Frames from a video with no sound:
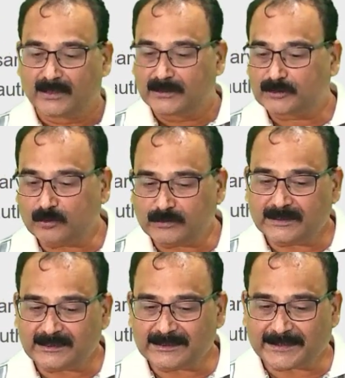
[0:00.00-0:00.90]
So
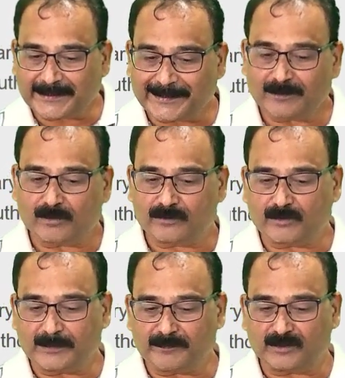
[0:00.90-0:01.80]
this is again an
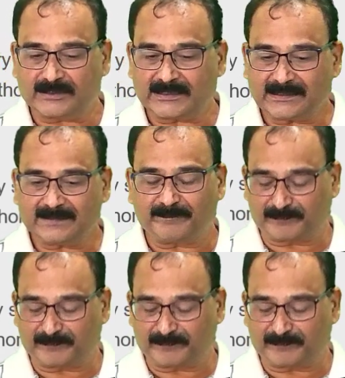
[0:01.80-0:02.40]
ongoing process,